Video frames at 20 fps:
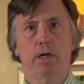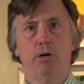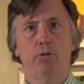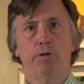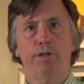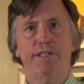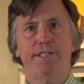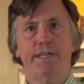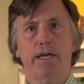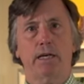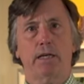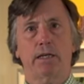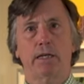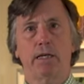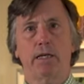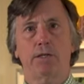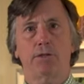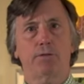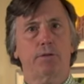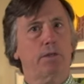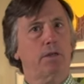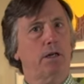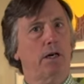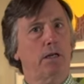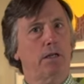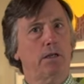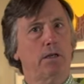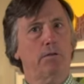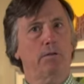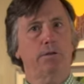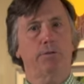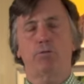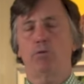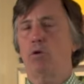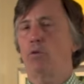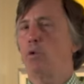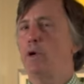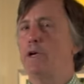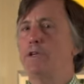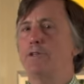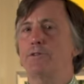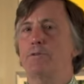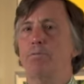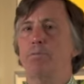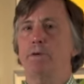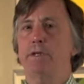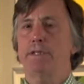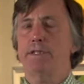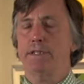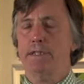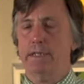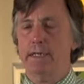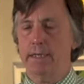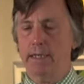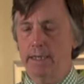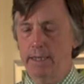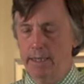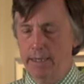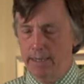with techniques, with color, with the ways of printing it.